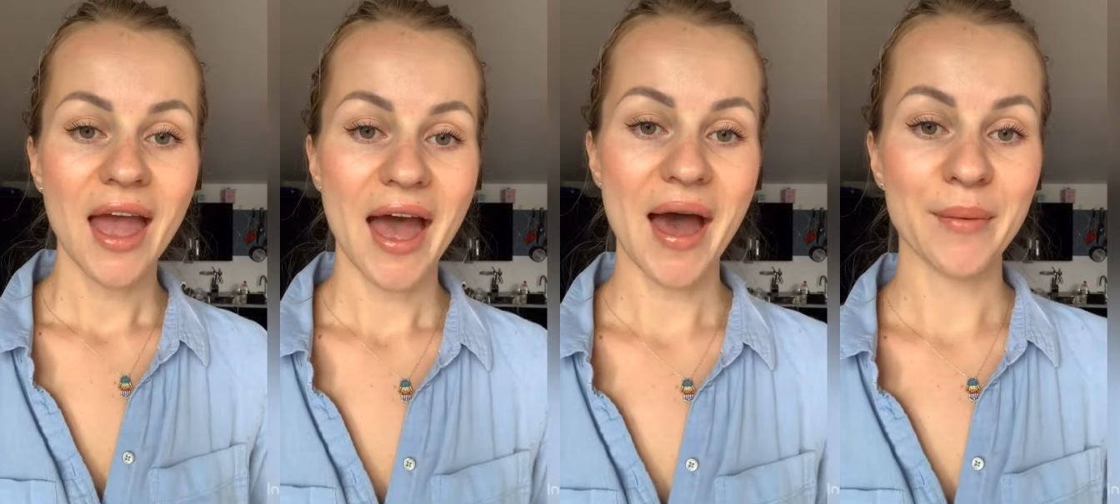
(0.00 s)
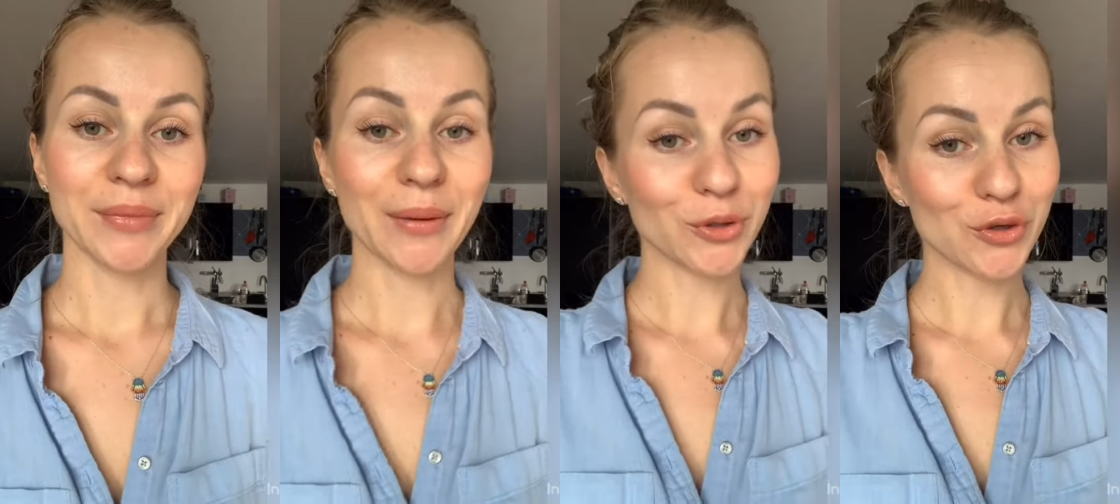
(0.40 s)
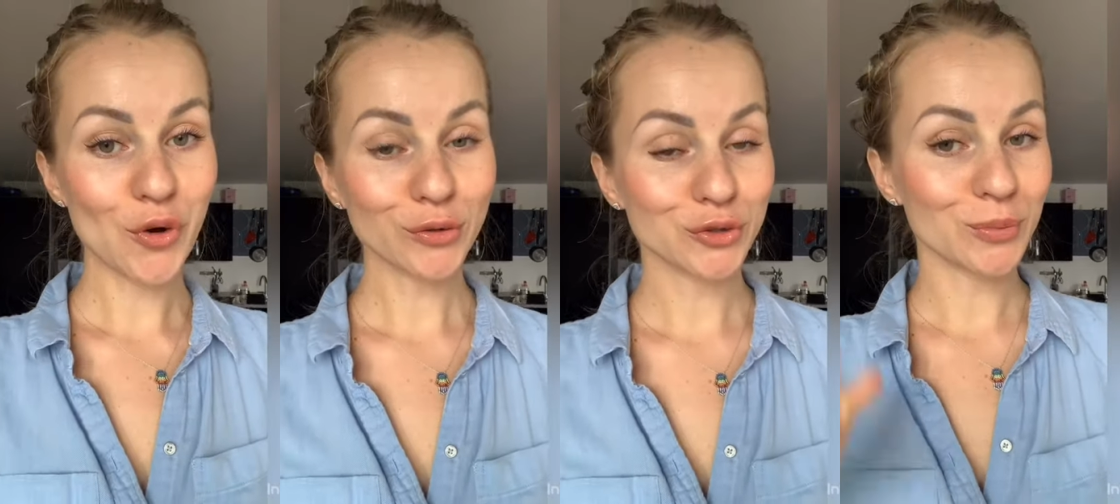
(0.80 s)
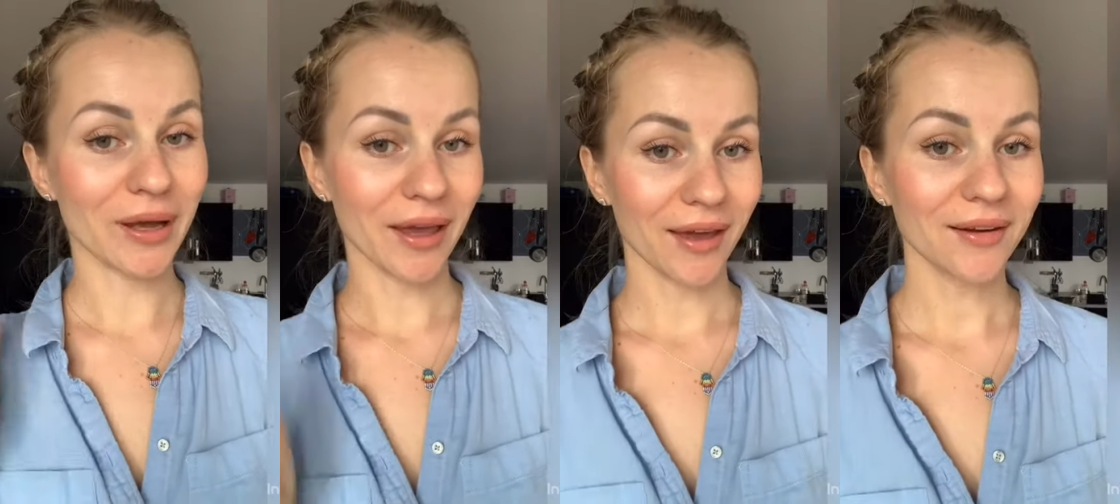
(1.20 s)
I'm gonna go do my
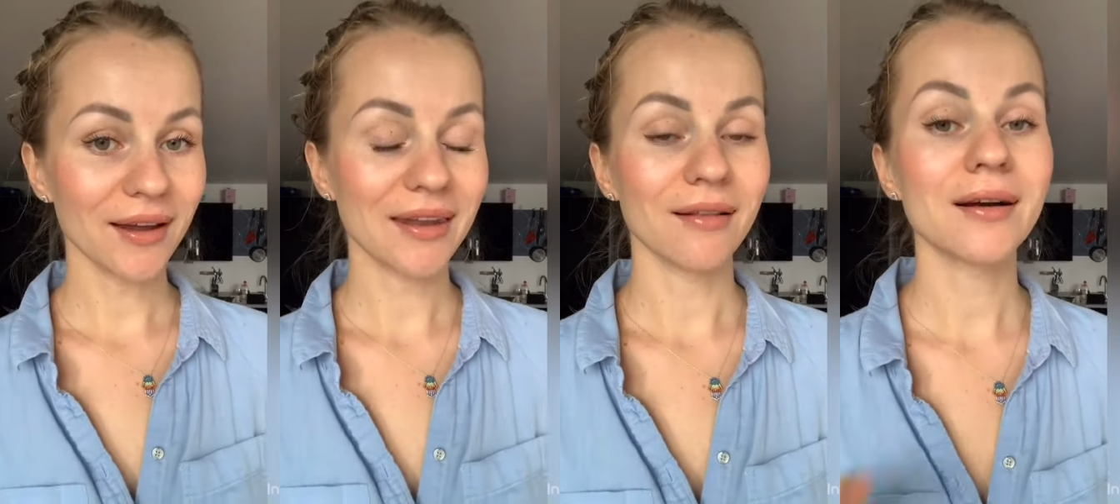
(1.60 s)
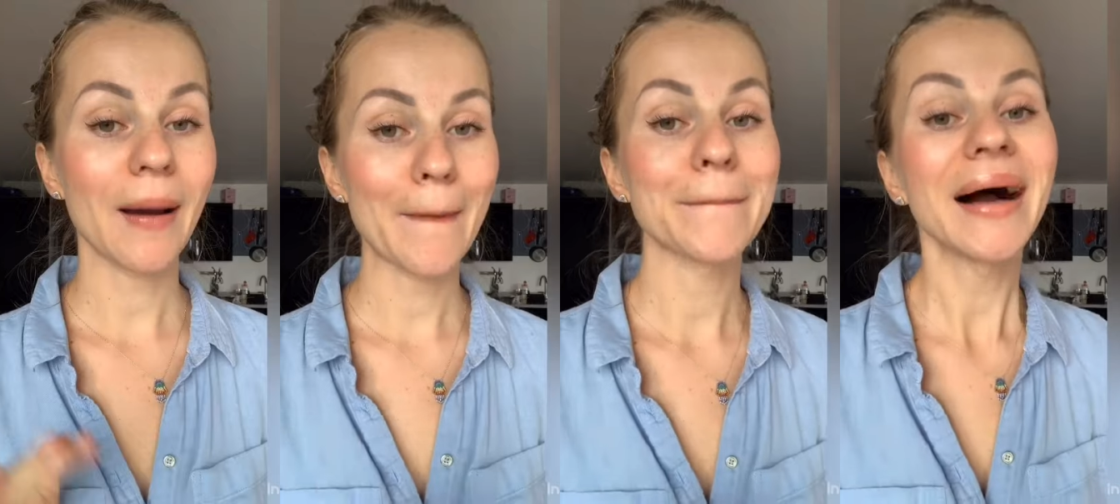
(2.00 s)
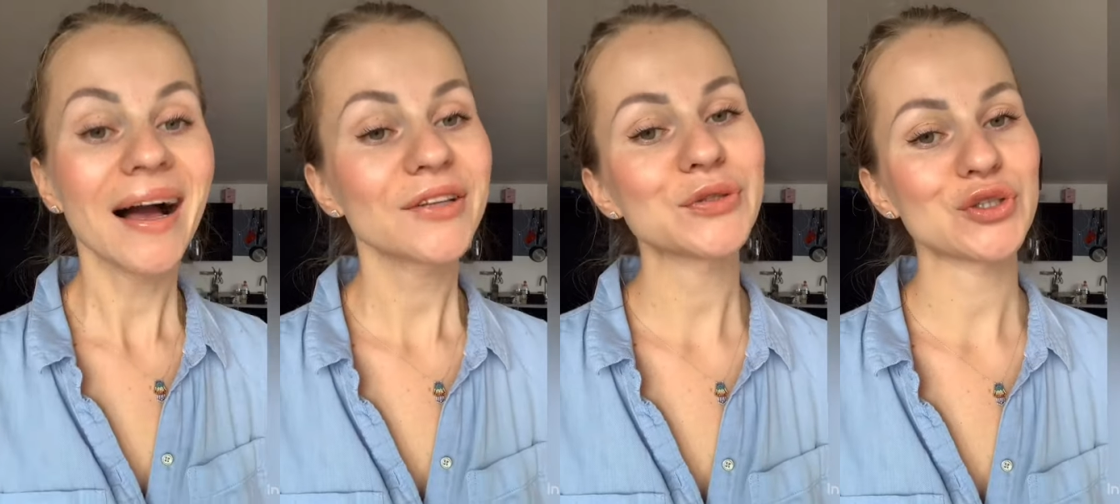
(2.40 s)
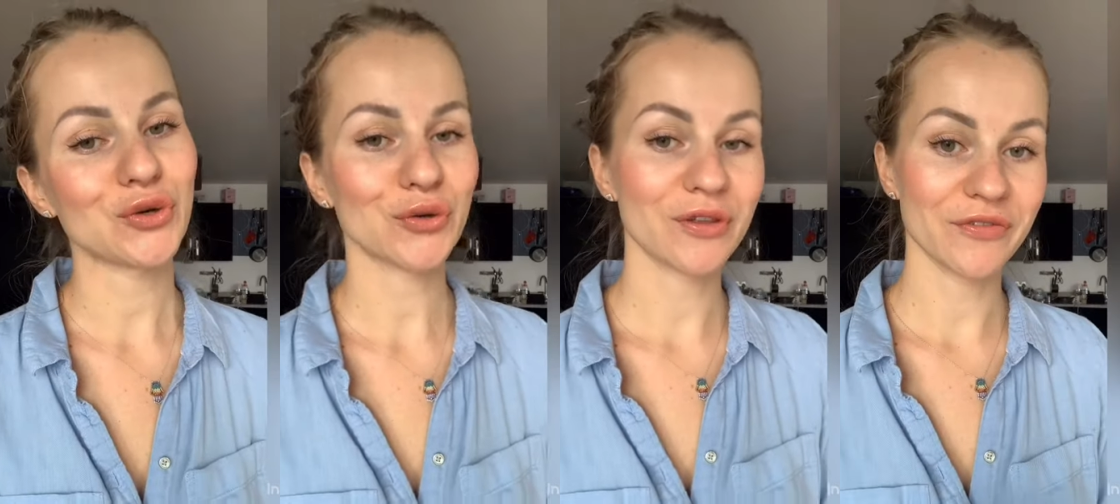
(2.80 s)
hair and I'll come back to show
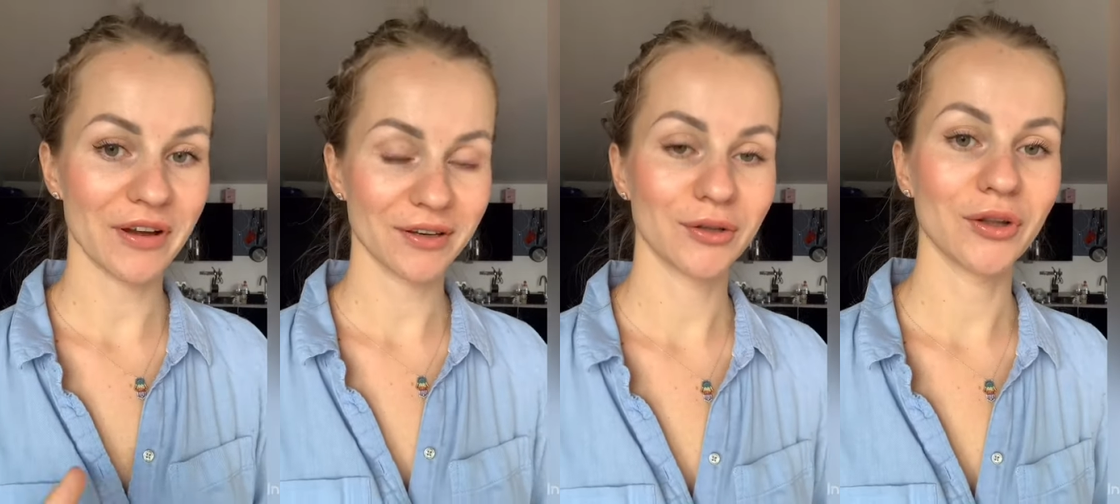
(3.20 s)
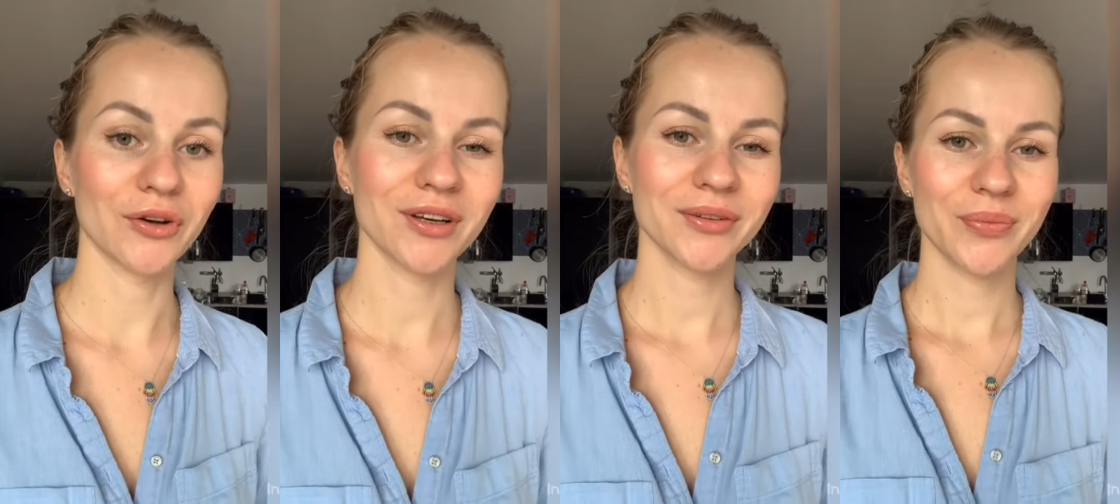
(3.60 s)
you the final look.